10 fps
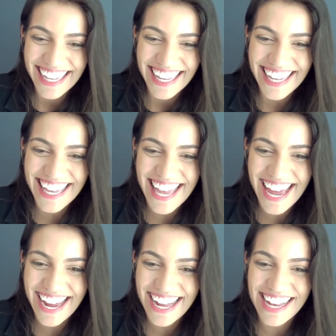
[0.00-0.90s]

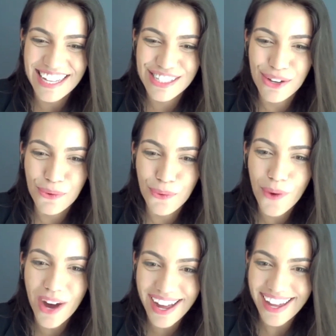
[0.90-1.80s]
Yes.
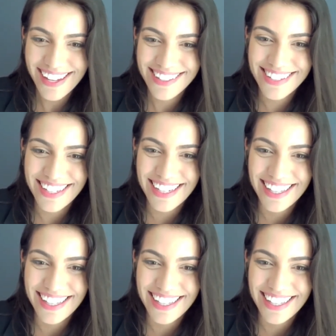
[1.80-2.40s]
Why, G?